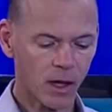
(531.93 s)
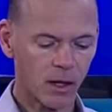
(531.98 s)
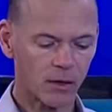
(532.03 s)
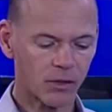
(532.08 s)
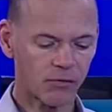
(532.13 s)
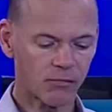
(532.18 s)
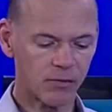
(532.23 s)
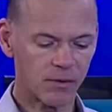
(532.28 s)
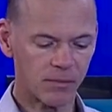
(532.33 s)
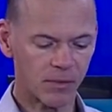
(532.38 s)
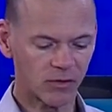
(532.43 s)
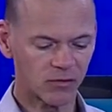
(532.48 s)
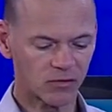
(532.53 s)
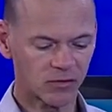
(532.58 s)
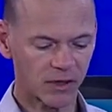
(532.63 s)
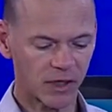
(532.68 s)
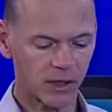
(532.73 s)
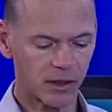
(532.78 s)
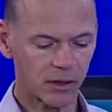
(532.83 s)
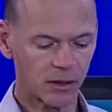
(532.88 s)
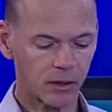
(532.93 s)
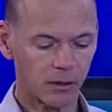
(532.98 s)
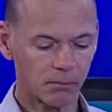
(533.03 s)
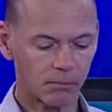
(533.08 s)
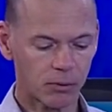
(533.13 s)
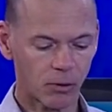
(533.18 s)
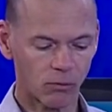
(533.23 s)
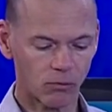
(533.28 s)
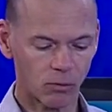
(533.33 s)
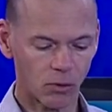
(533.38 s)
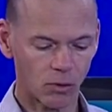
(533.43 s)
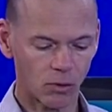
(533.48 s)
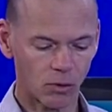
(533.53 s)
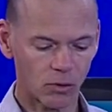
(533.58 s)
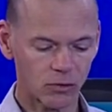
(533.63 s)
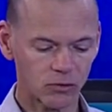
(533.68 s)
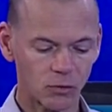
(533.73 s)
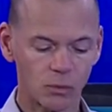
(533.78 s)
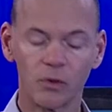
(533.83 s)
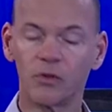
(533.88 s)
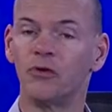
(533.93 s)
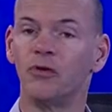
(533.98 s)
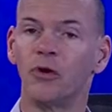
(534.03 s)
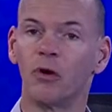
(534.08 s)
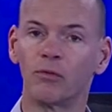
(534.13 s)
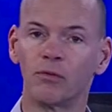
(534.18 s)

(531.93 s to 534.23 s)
Three months later, paroled with no,